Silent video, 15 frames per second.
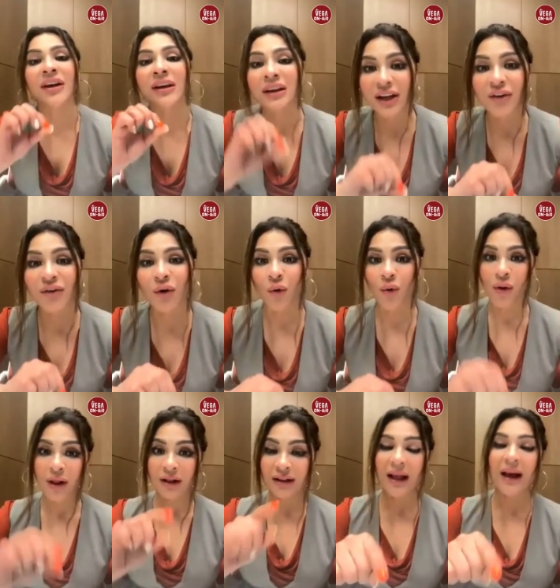the
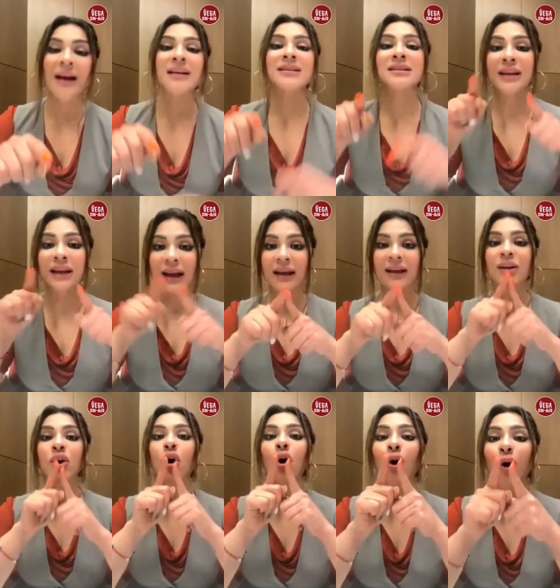hero lies
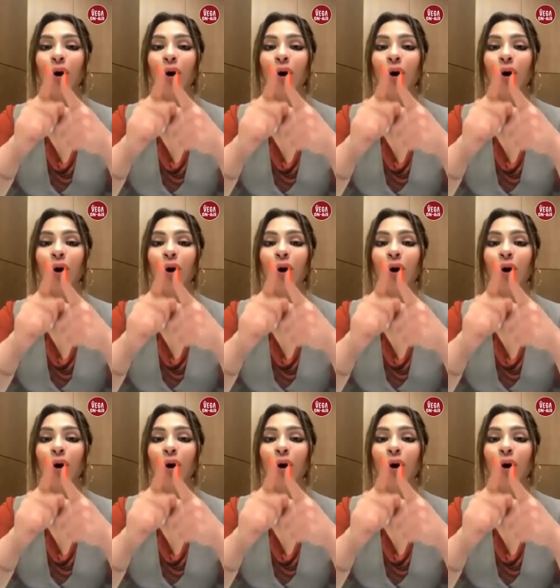in all